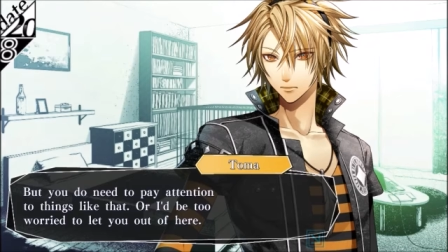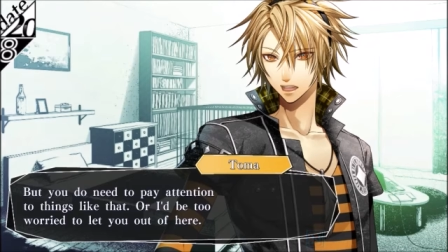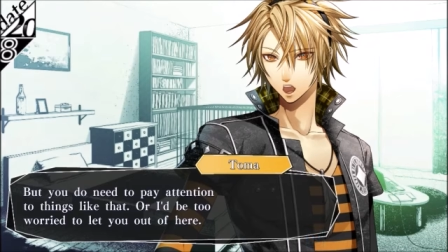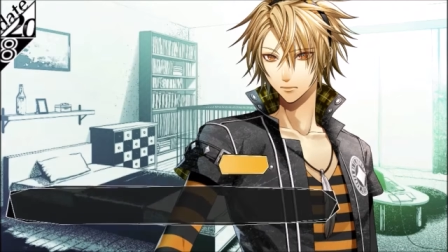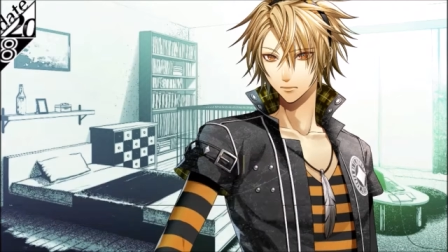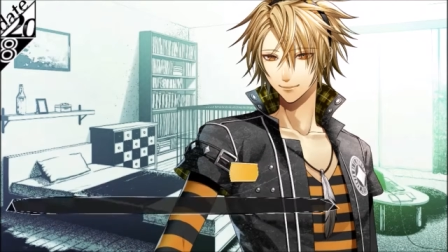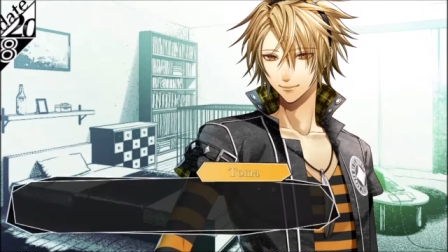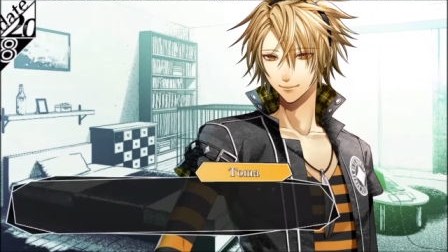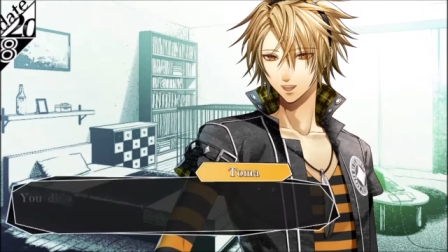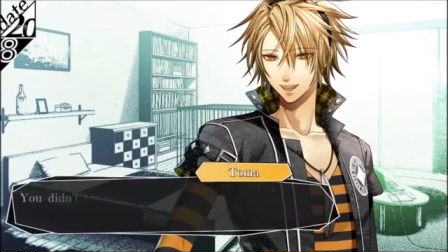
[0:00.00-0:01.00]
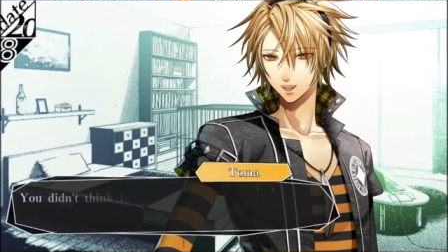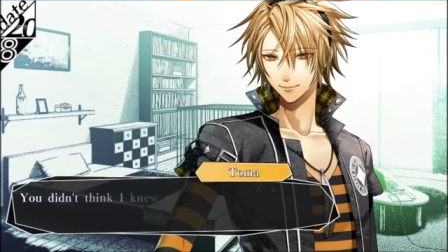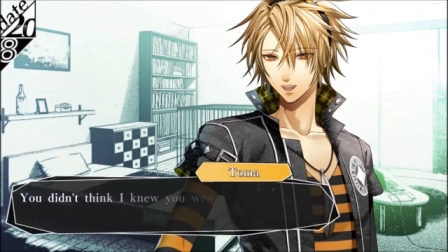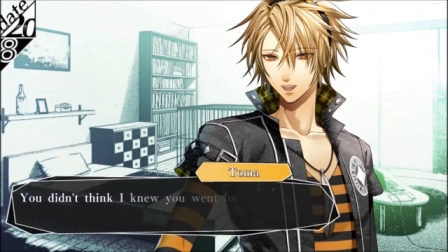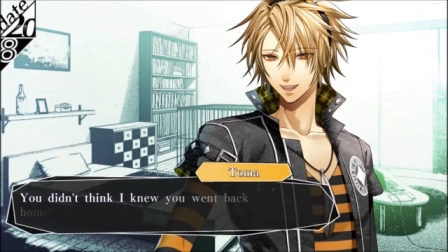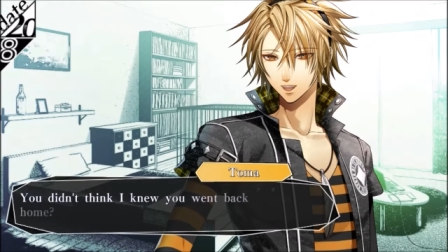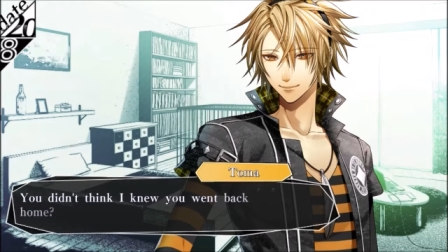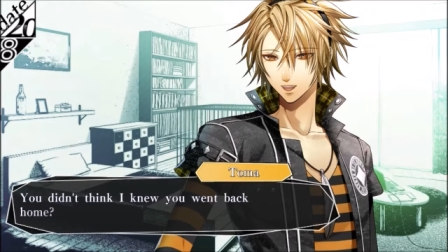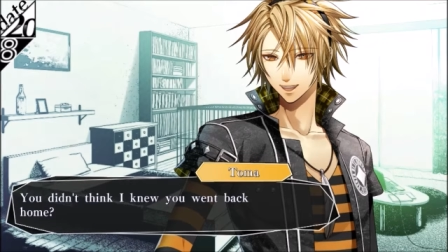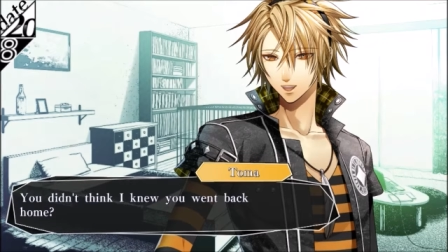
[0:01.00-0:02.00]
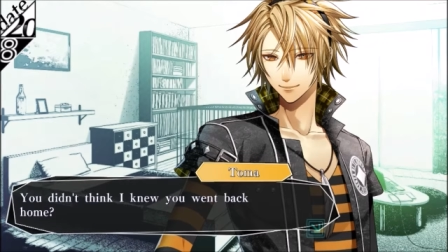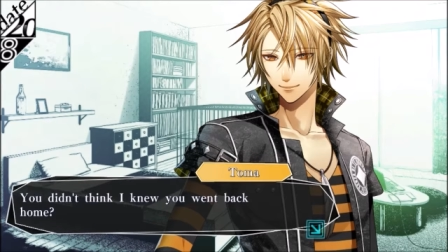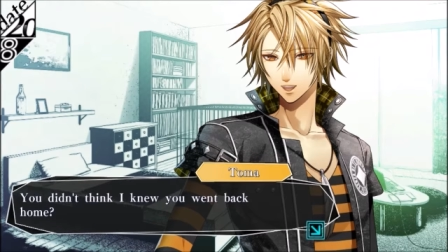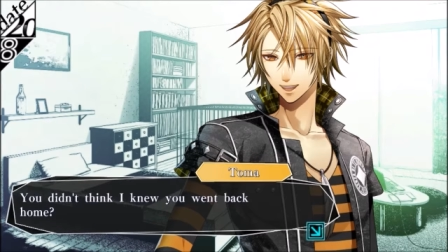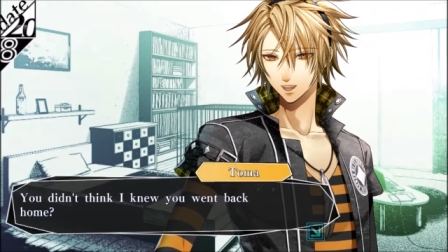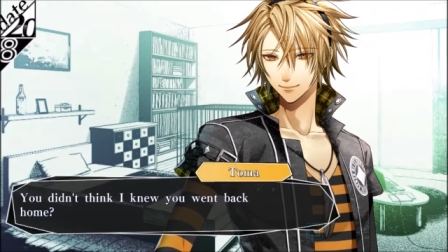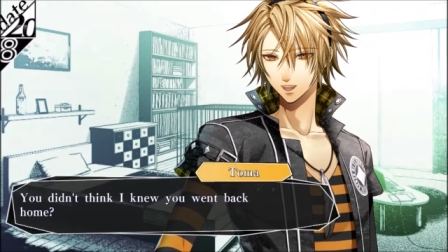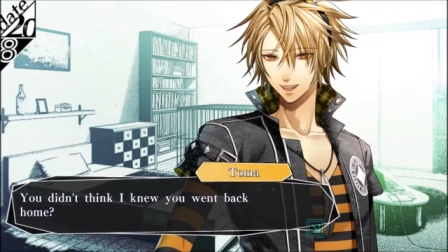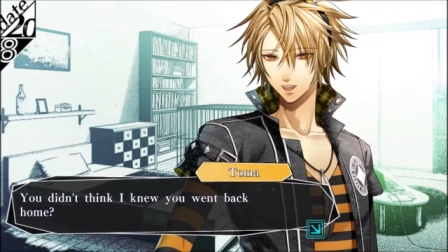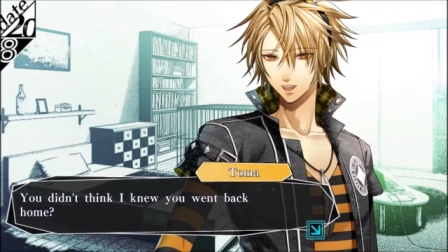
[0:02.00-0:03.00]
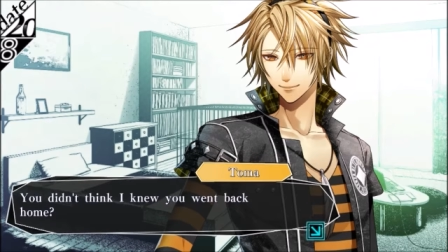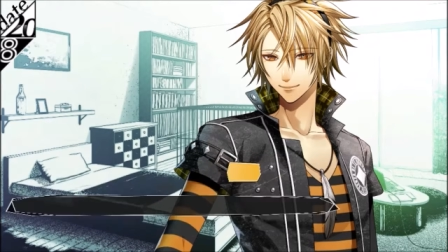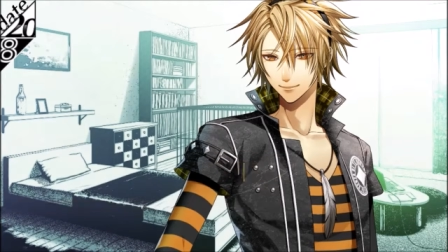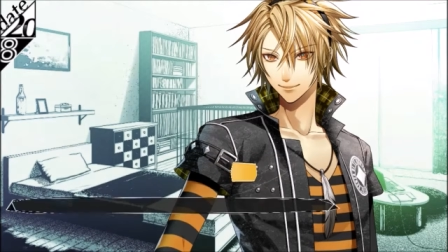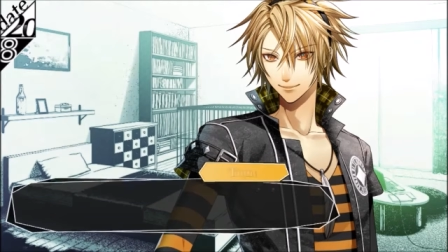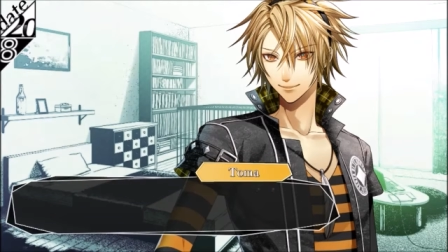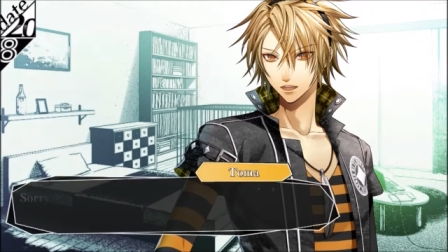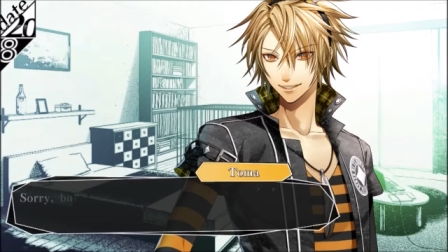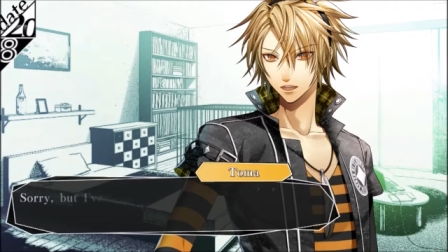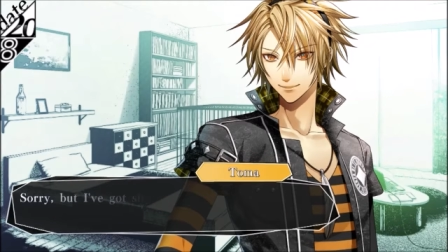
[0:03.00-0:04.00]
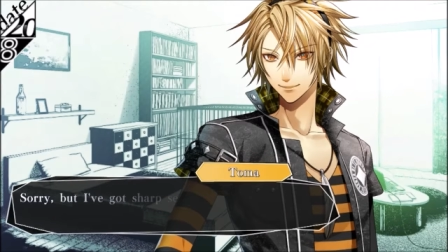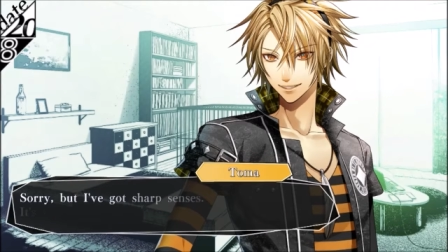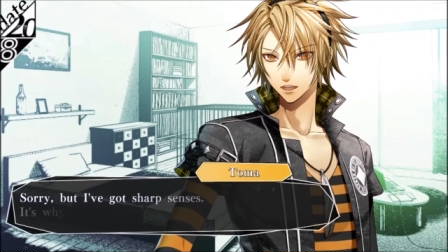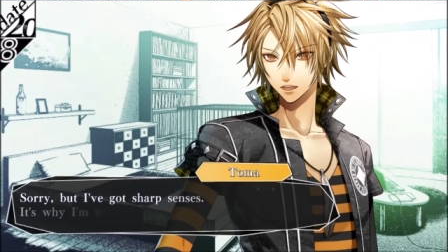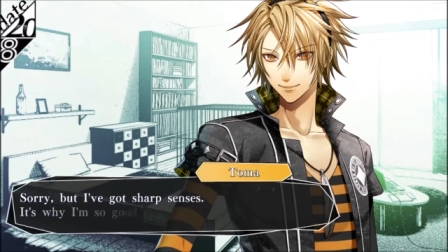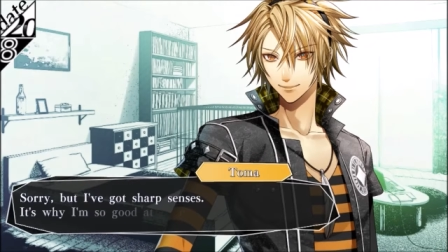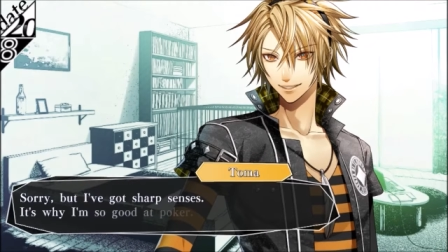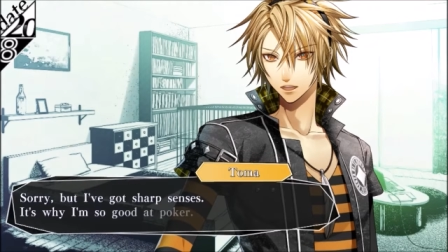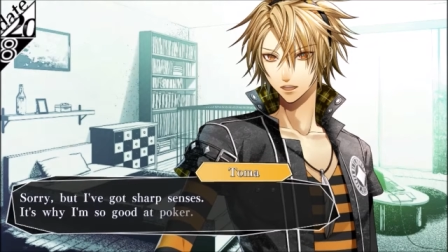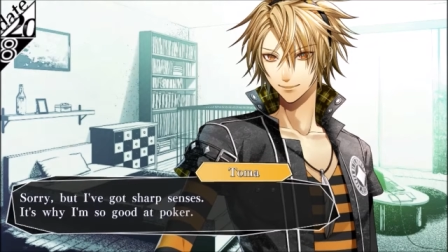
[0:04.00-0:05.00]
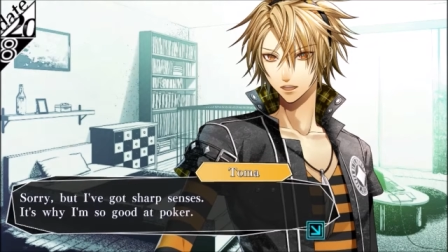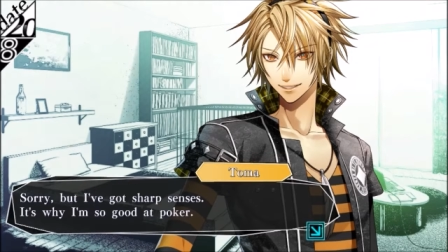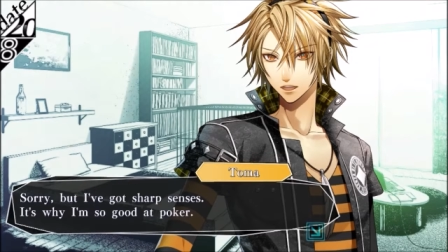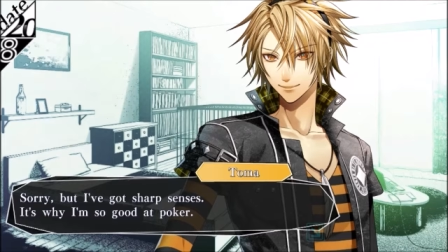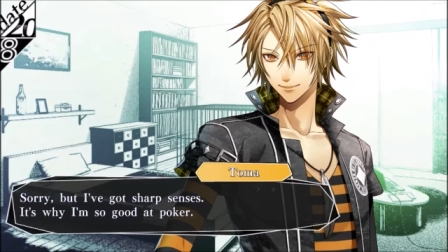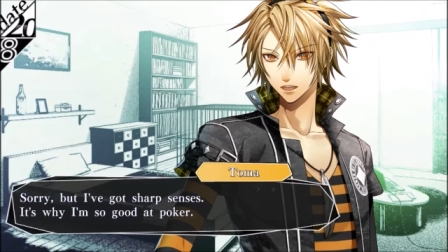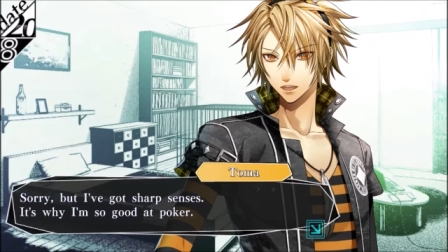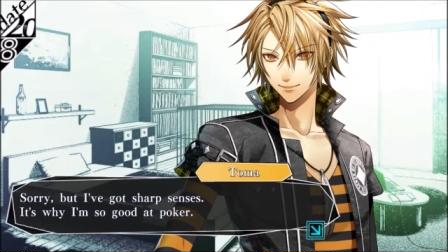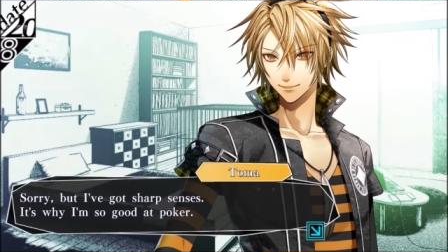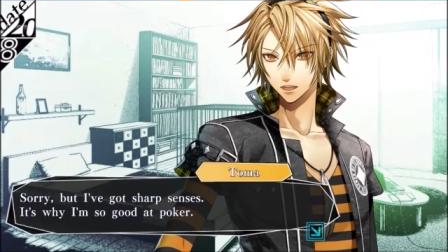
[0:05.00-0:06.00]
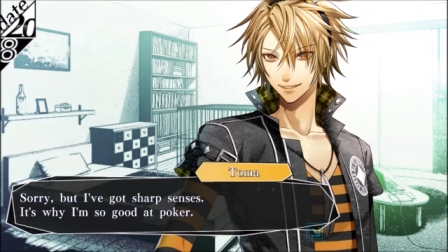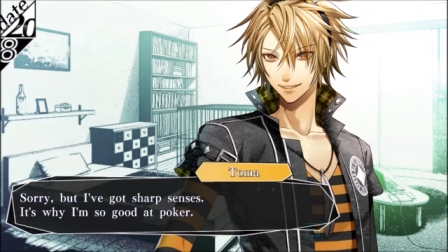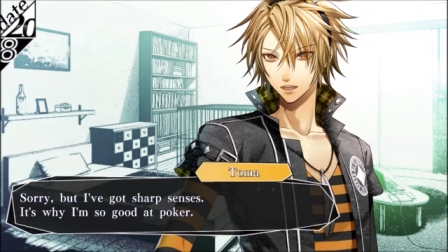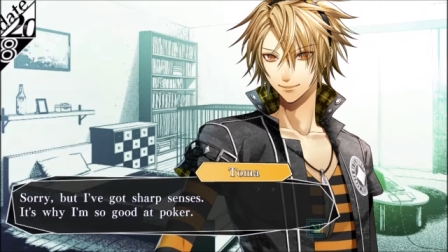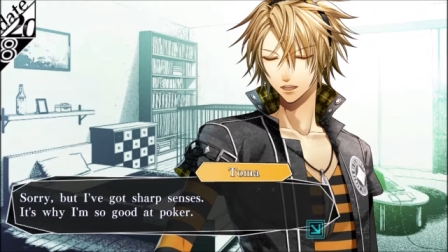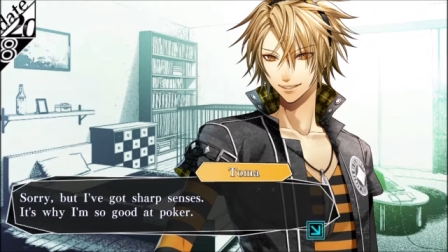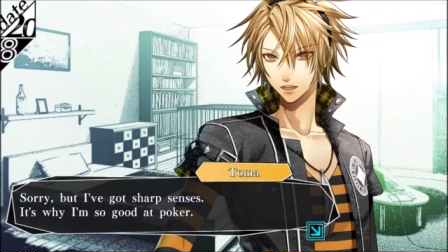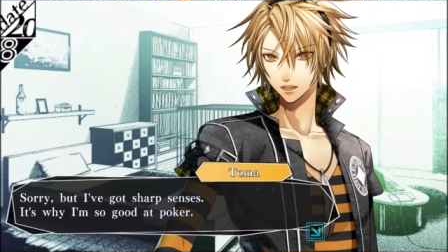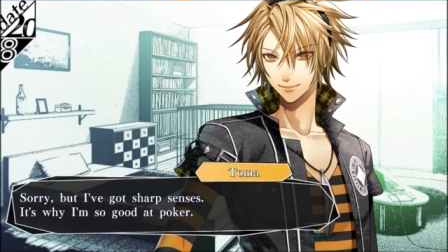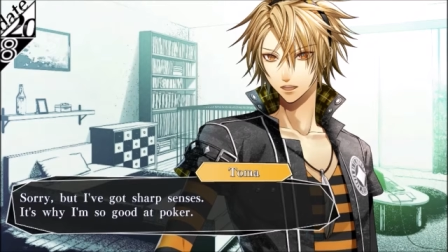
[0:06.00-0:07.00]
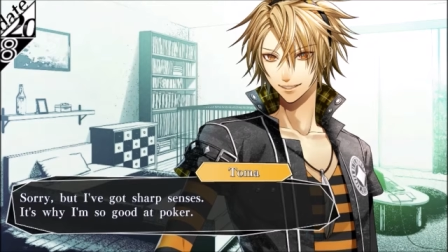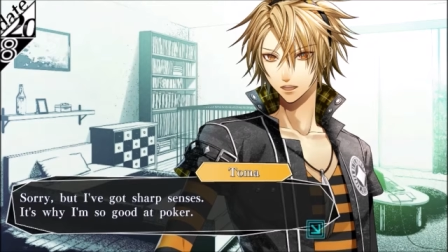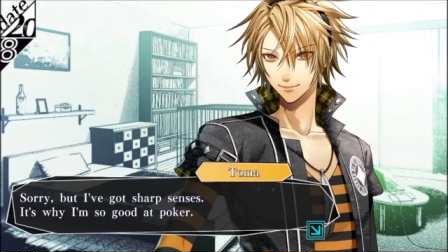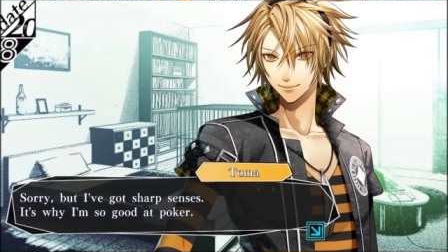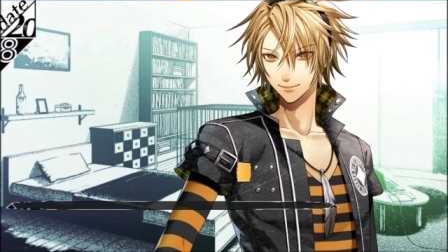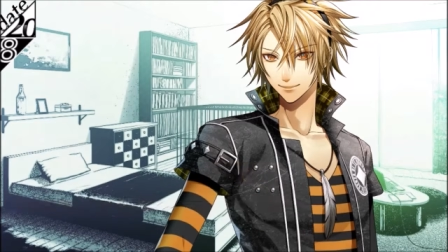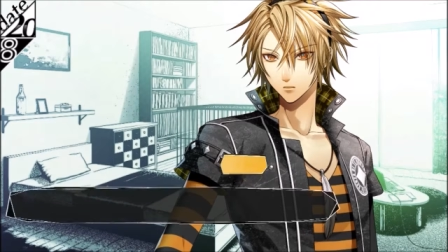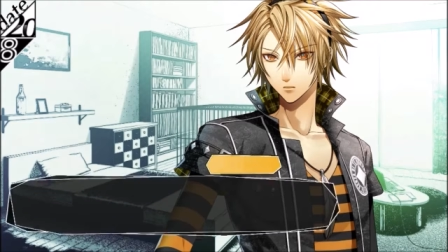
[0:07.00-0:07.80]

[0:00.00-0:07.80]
you out of here. You didn't think I knew you went back home? Sorry, but I've got a sharp senses. That's why I'm so good at poker.